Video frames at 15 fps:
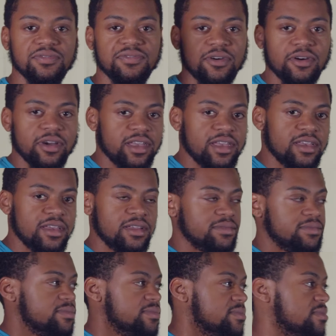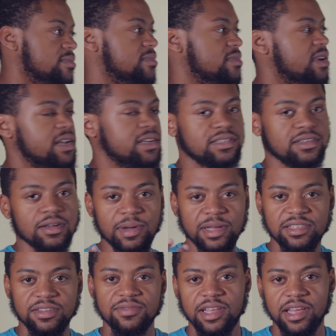far ahead. Gotta slow
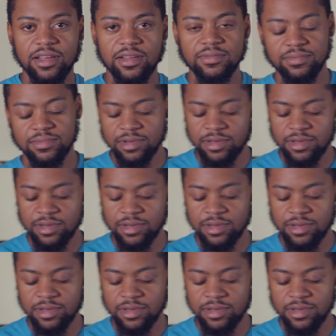myself down,